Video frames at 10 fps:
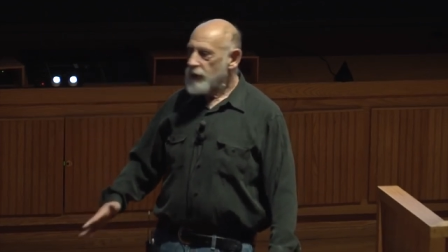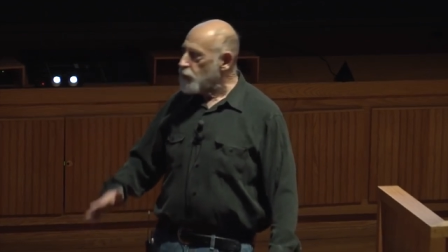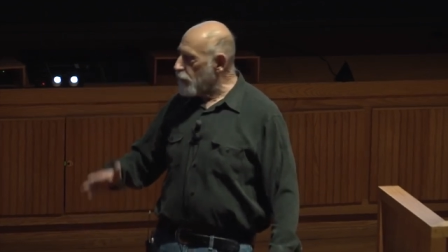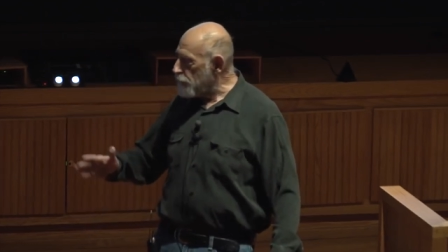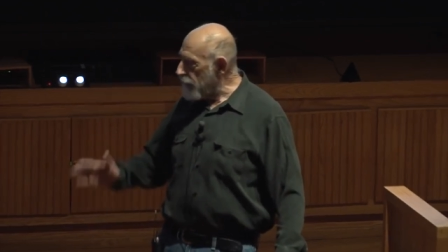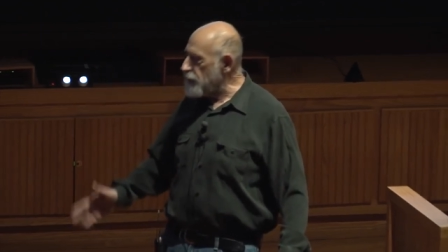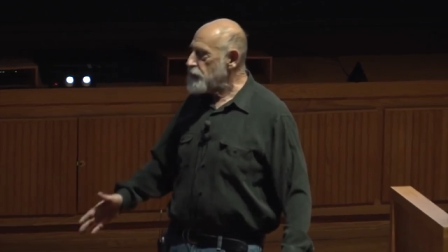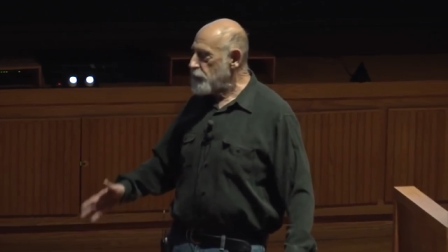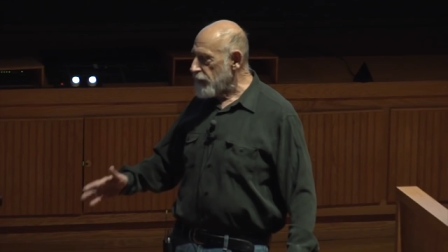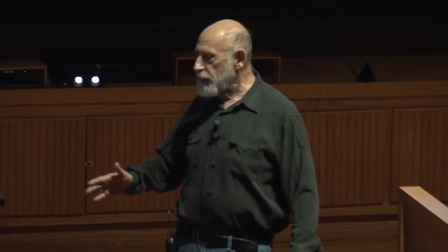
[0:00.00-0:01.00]
to a
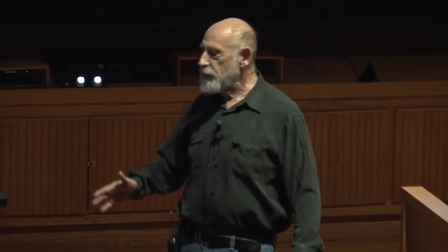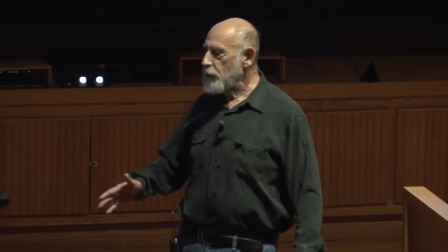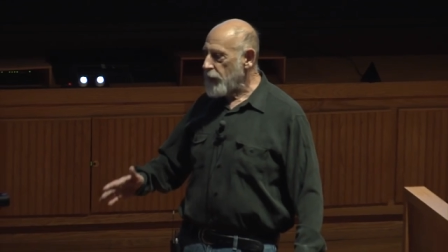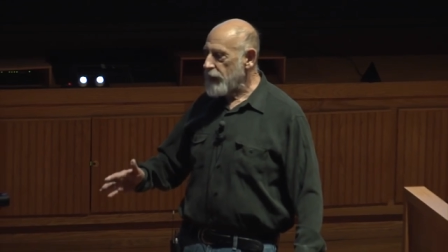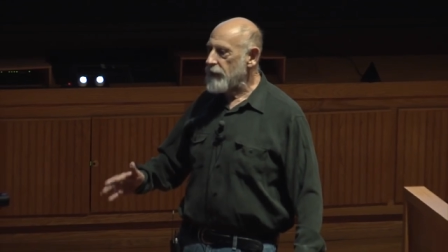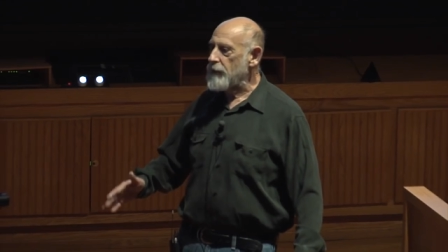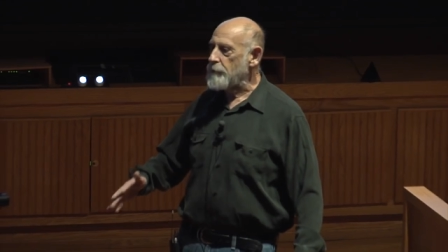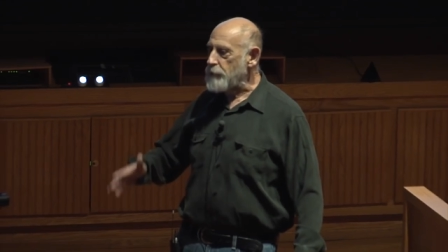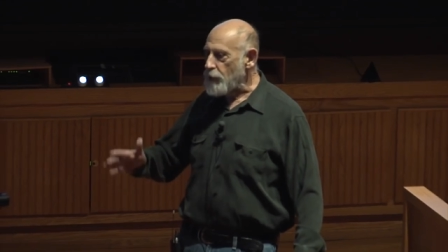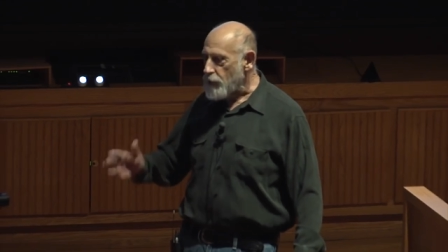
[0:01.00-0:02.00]
place where the, where the
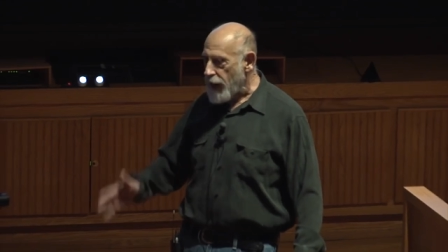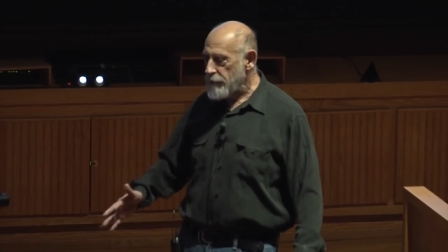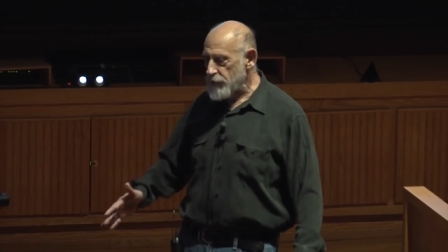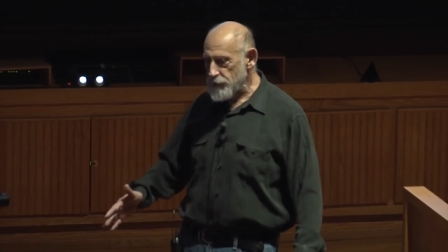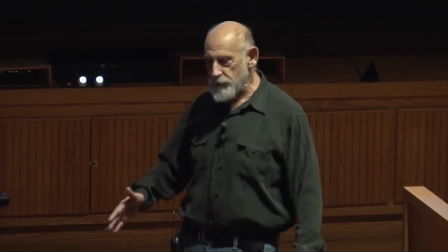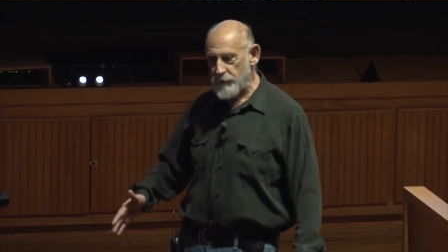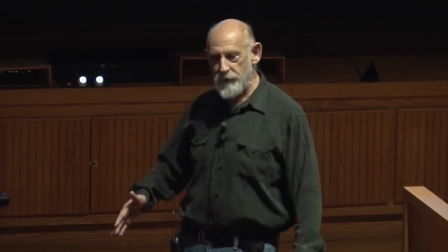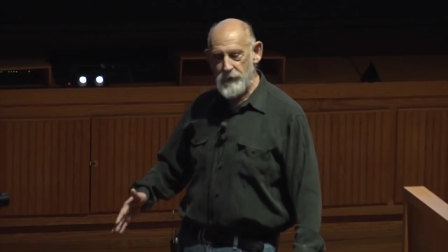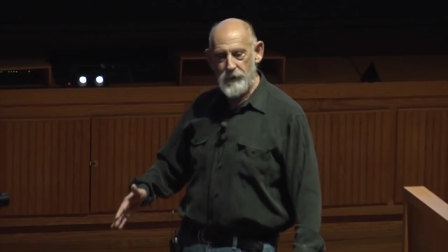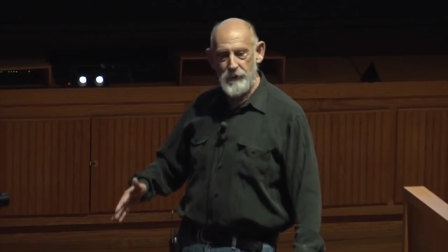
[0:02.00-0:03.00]
parameters of
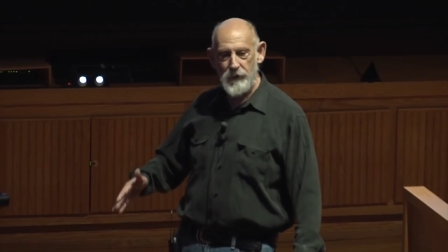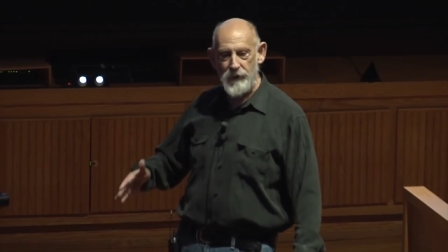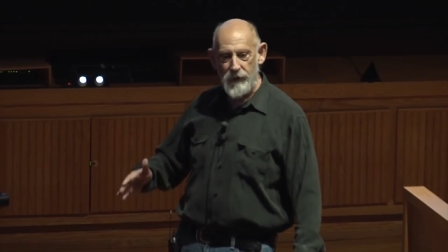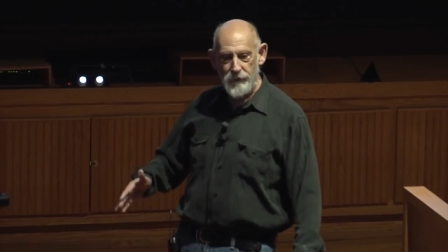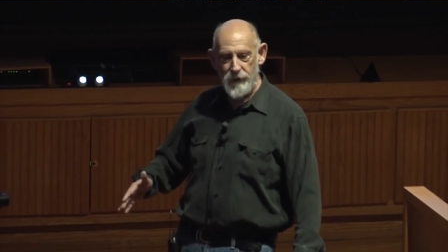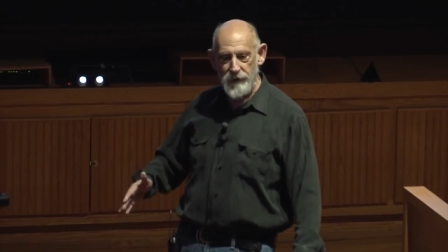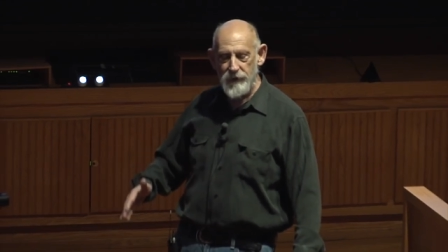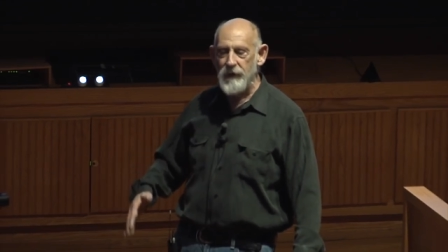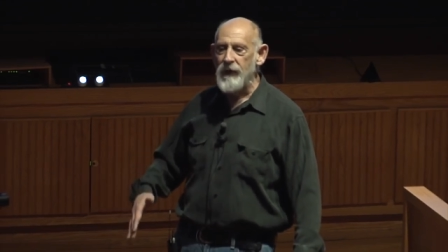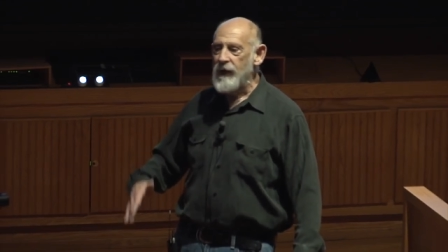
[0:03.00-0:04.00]
physics are
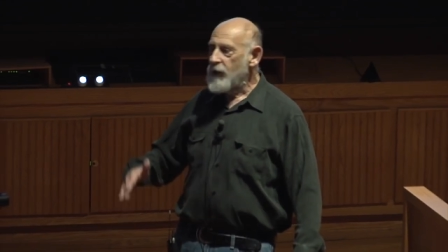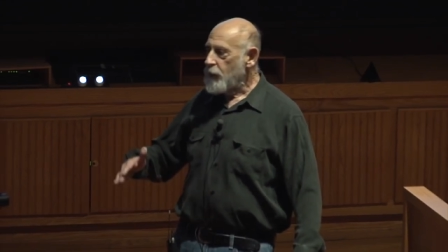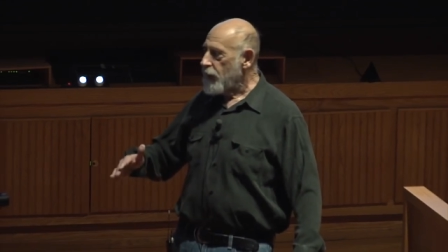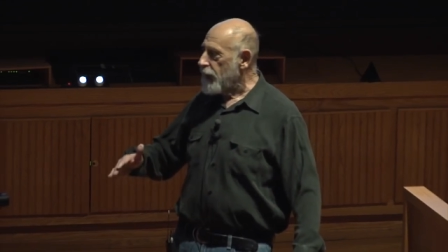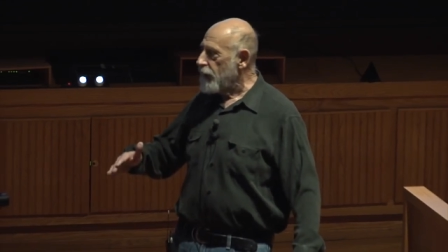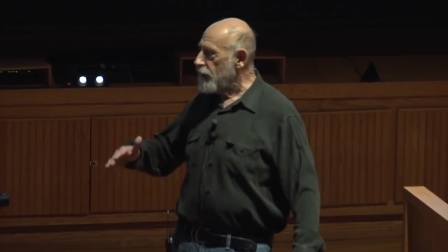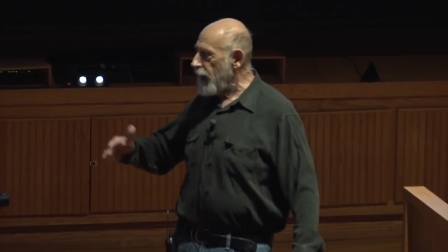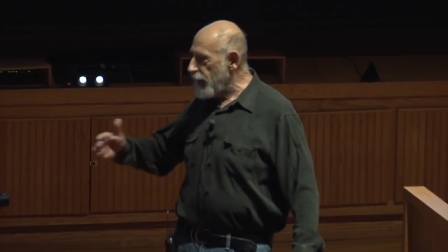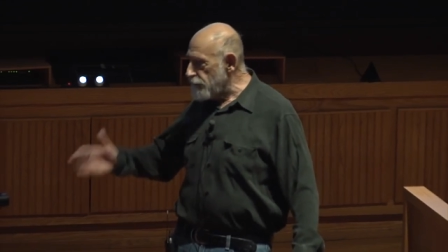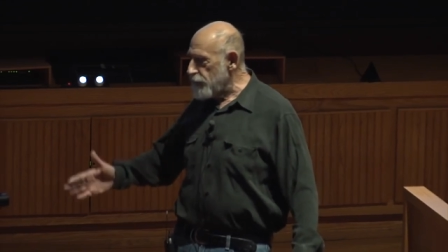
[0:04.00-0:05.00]
different,
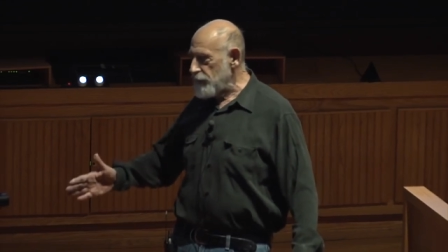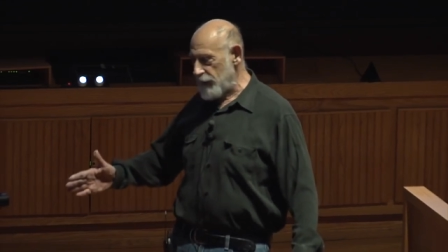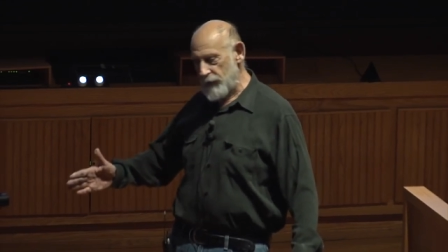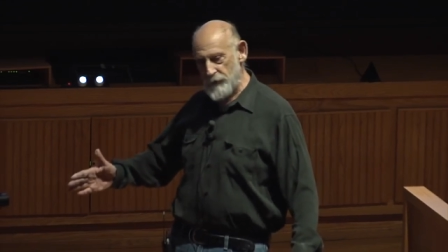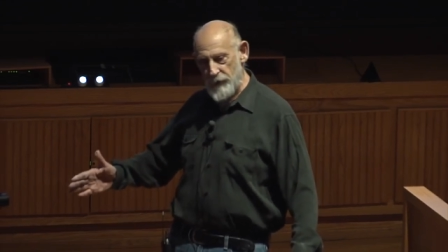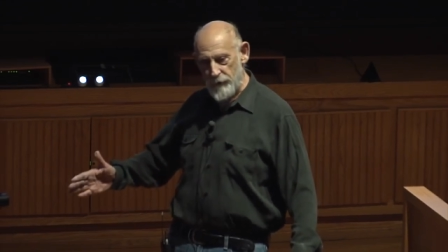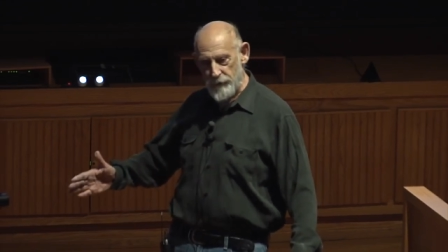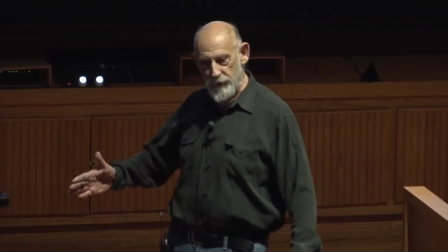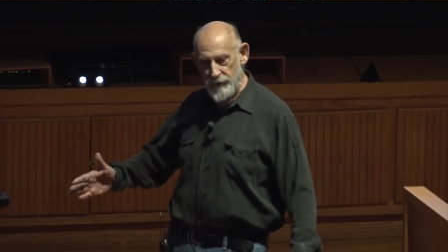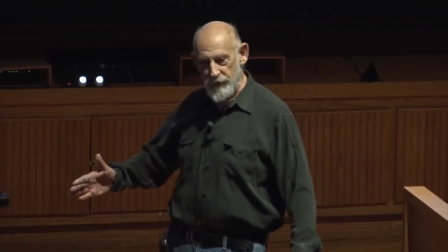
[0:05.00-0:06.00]
where everything is
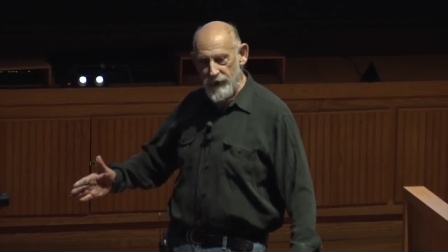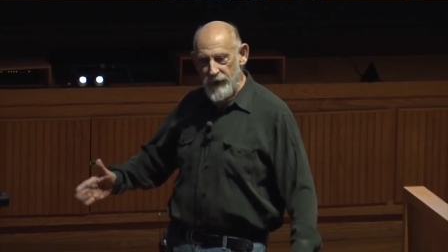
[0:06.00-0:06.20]
different.